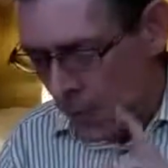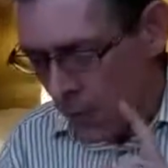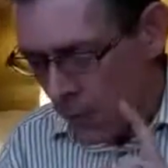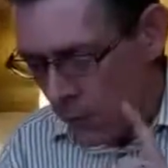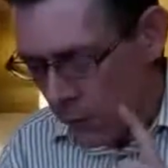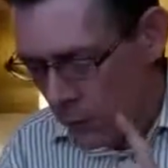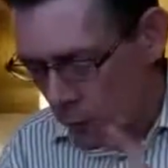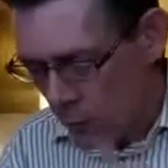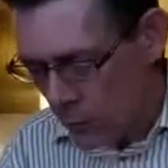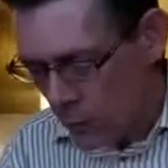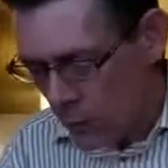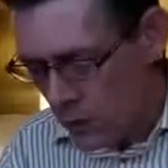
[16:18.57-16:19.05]

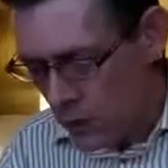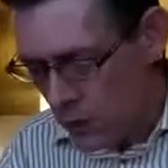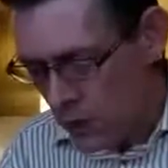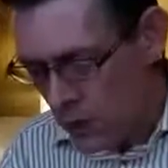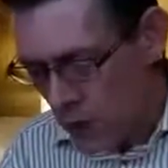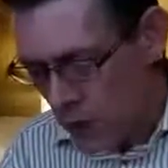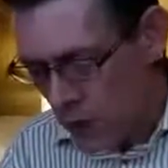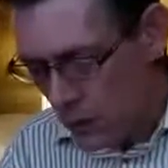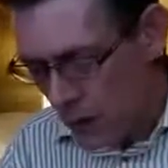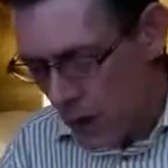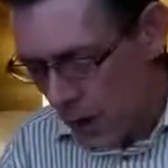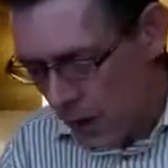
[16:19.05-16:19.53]
"For
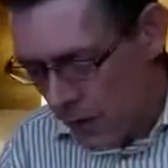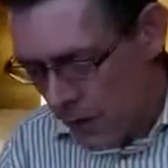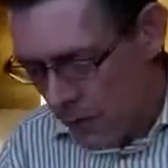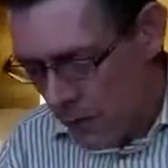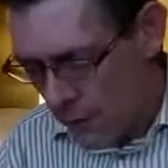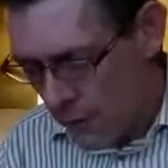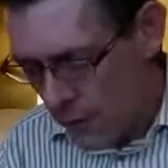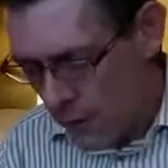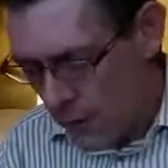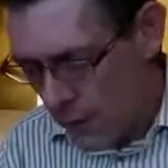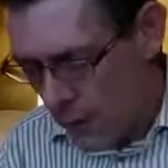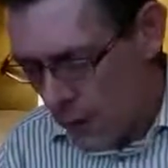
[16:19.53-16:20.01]

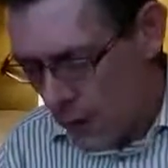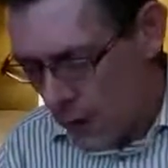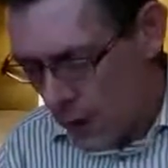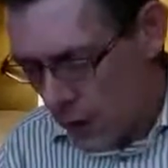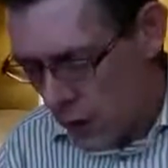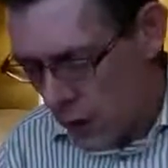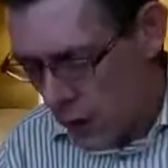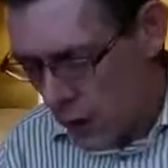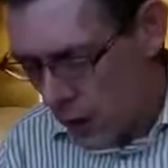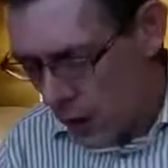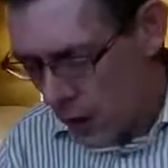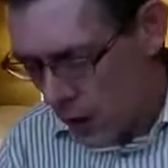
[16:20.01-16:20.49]
whosoever
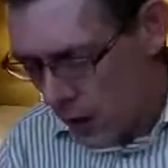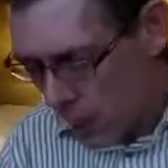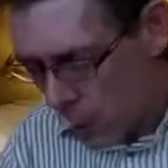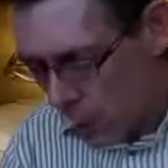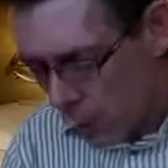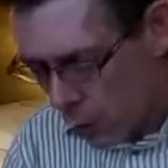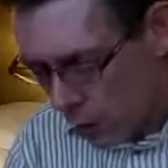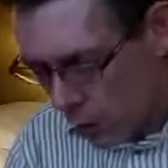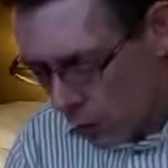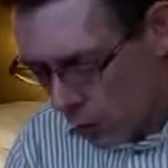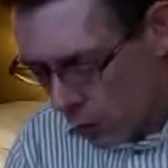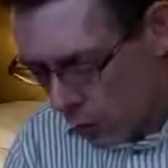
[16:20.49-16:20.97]
shall
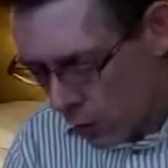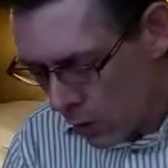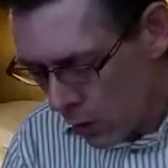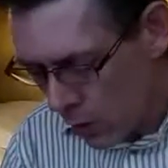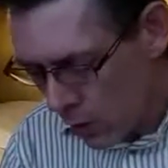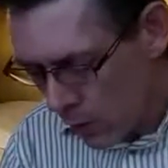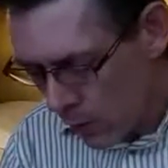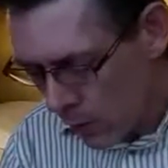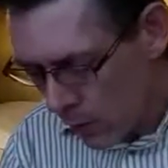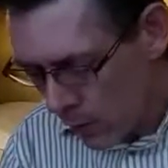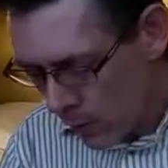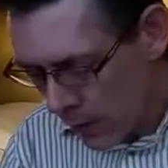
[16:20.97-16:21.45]

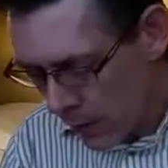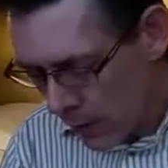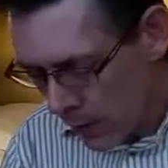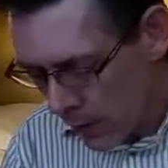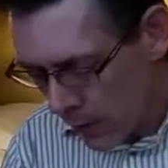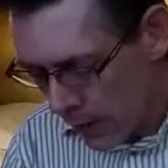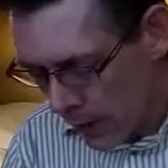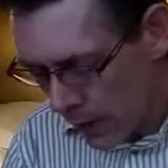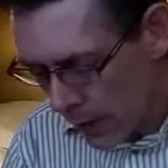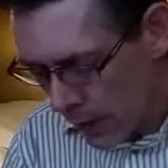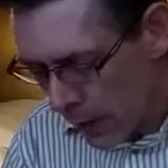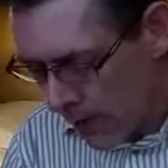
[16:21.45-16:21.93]
call
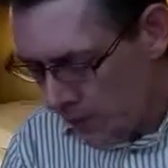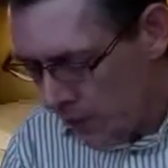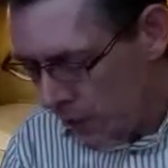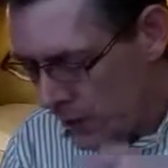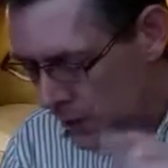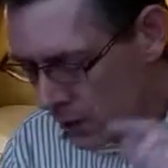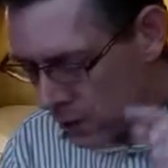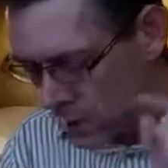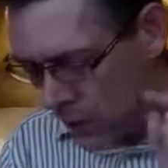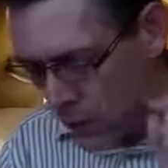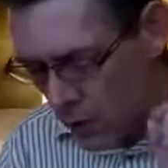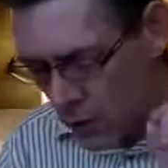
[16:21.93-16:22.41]
upon," and I'm
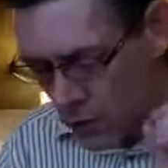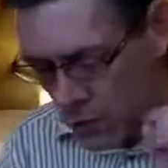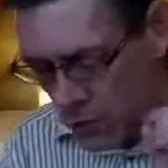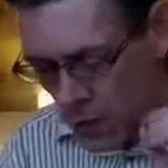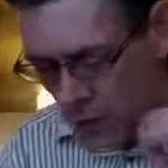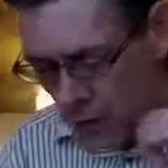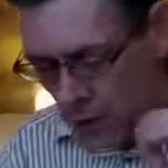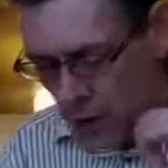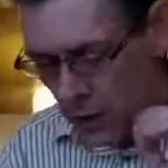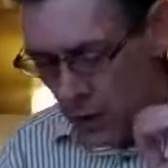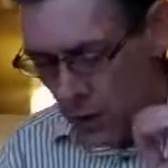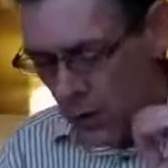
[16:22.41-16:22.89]
just going to
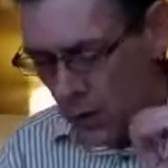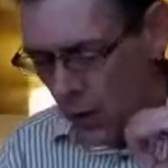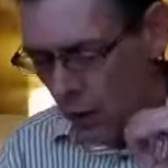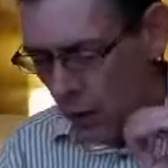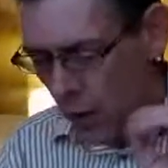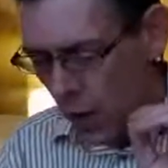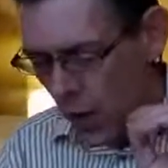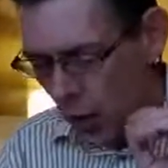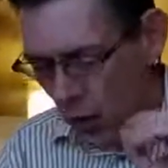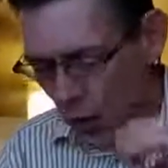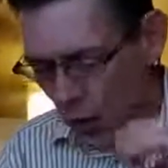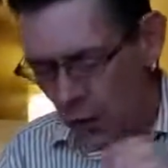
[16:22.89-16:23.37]
read it
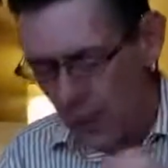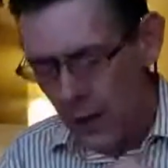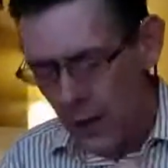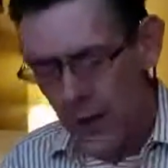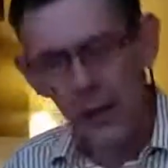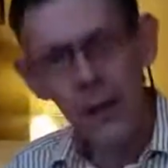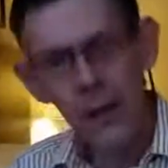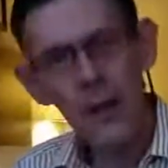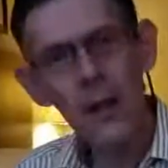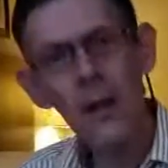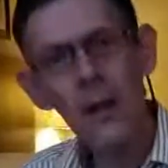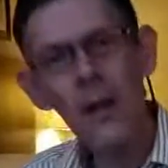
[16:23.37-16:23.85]

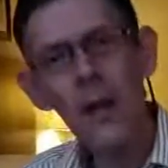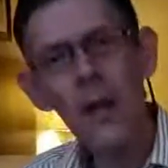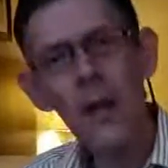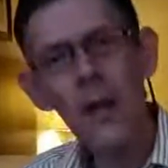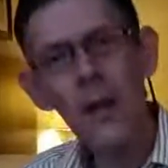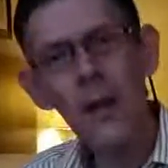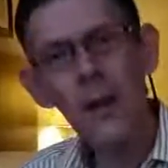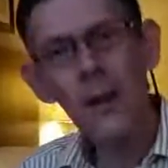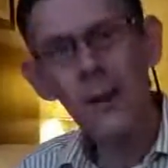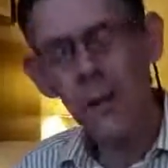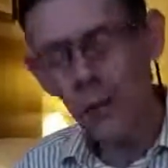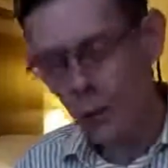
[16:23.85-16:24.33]
directly
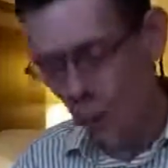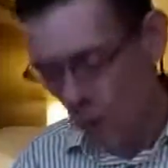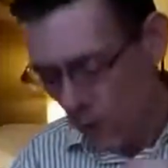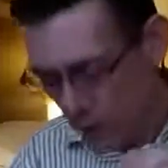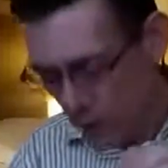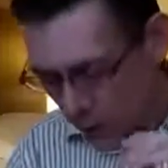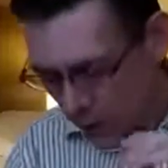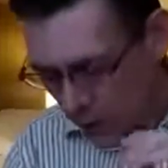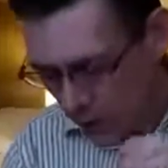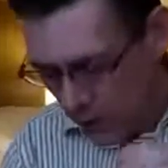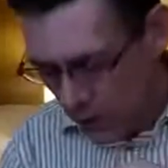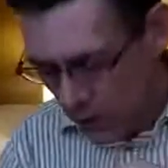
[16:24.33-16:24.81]

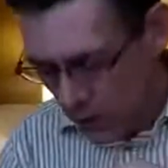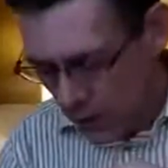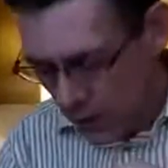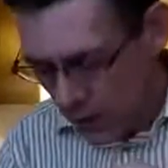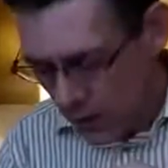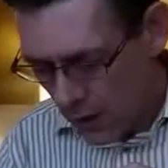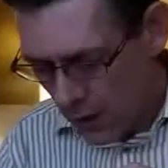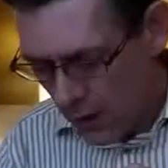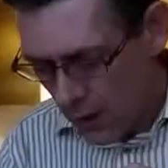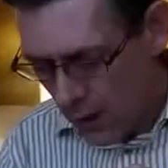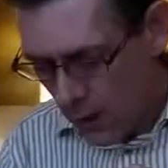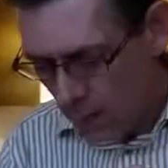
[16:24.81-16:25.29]
from the
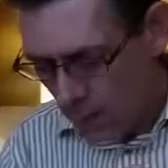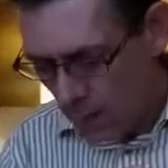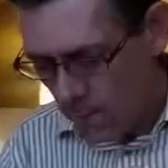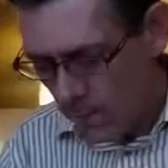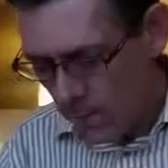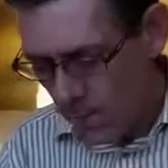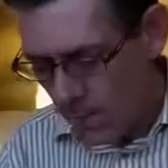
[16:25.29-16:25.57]
Greek here.